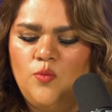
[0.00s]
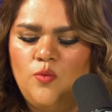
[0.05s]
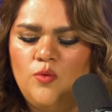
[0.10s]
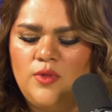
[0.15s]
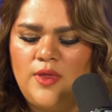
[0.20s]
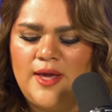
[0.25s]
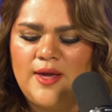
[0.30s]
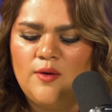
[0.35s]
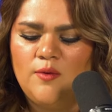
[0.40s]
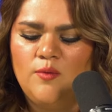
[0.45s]

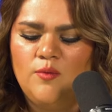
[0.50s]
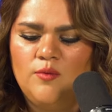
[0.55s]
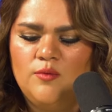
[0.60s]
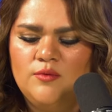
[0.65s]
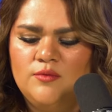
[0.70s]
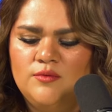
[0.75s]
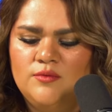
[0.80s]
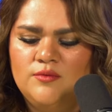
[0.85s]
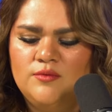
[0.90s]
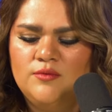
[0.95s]
Like
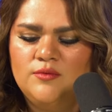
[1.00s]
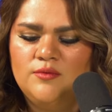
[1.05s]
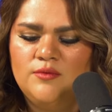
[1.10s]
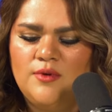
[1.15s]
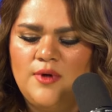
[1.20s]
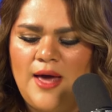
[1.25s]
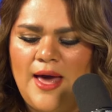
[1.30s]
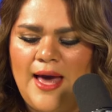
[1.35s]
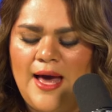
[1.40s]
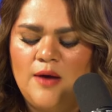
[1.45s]

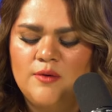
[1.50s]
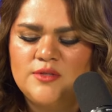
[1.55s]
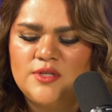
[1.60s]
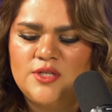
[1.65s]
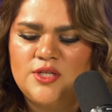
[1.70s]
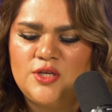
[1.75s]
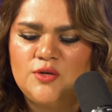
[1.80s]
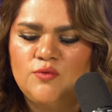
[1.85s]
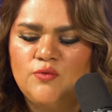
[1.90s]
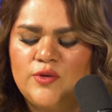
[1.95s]
how did you